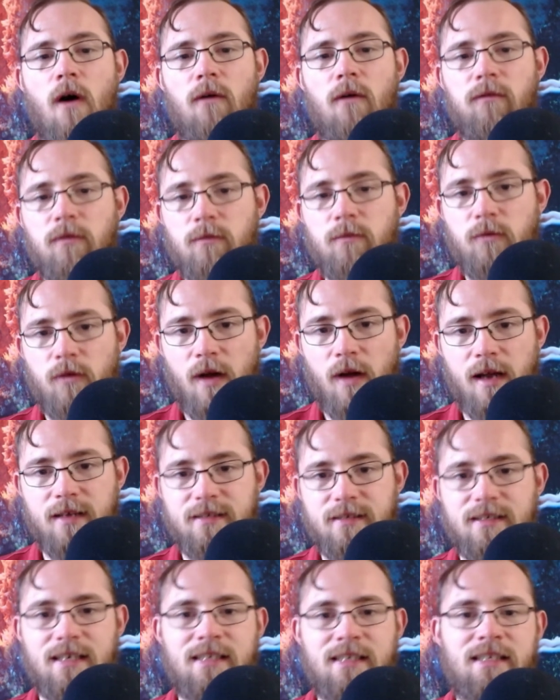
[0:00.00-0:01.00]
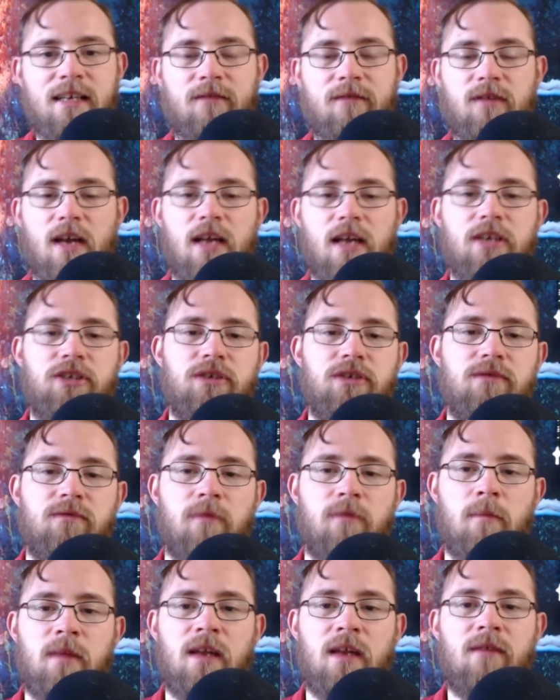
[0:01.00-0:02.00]
from grace, a deviation
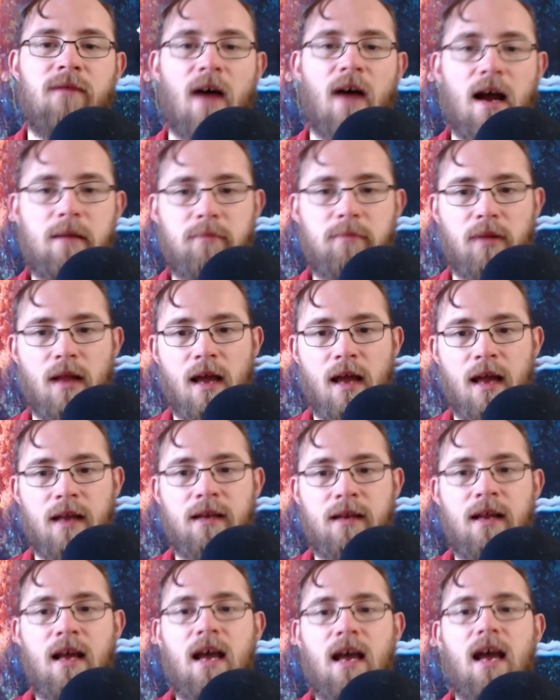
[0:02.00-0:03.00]
from the divine plan,